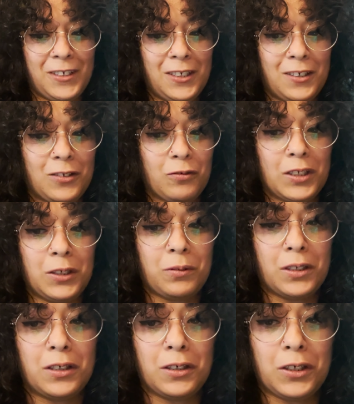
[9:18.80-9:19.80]
He just really
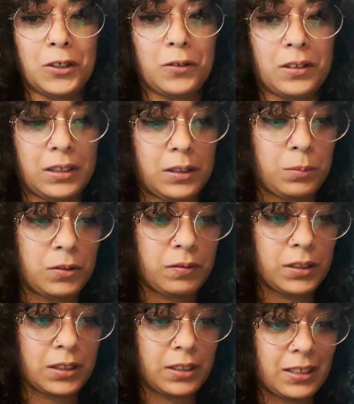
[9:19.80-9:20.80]
wanted to show us these
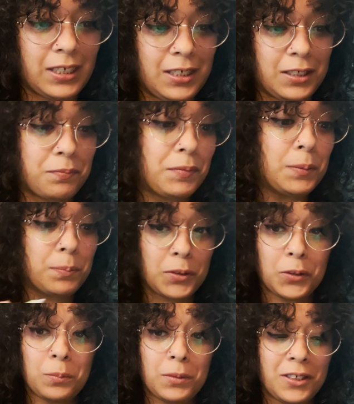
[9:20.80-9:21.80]
movies because he loved them
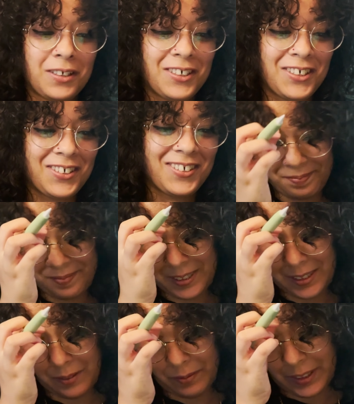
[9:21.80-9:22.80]
so much.
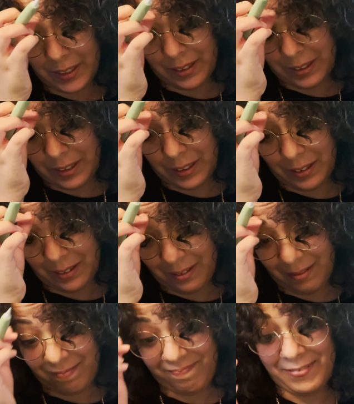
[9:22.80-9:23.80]
Obviously, the
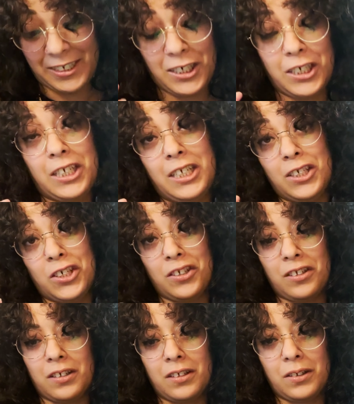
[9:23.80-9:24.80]

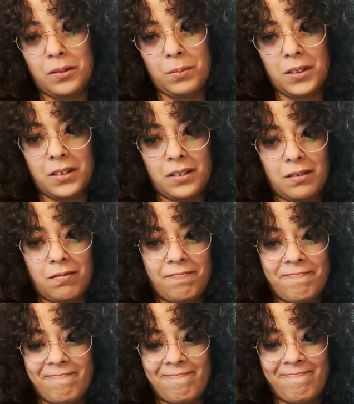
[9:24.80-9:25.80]
education system is
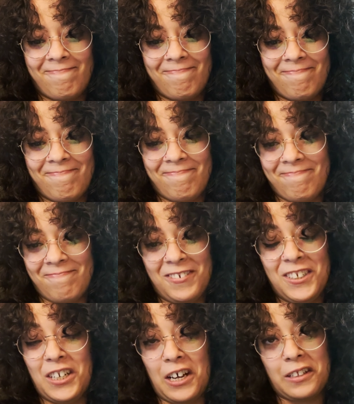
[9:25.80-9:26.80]

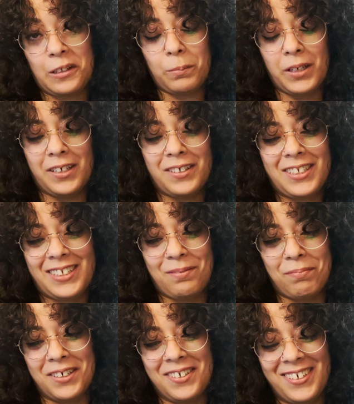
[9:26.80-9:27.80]
not the
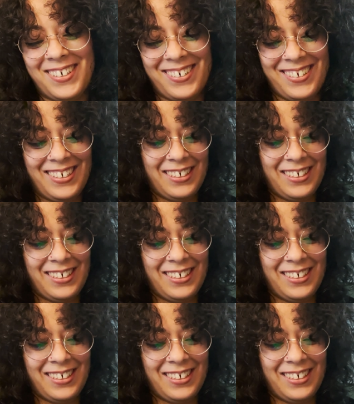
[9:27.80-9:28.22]
best, but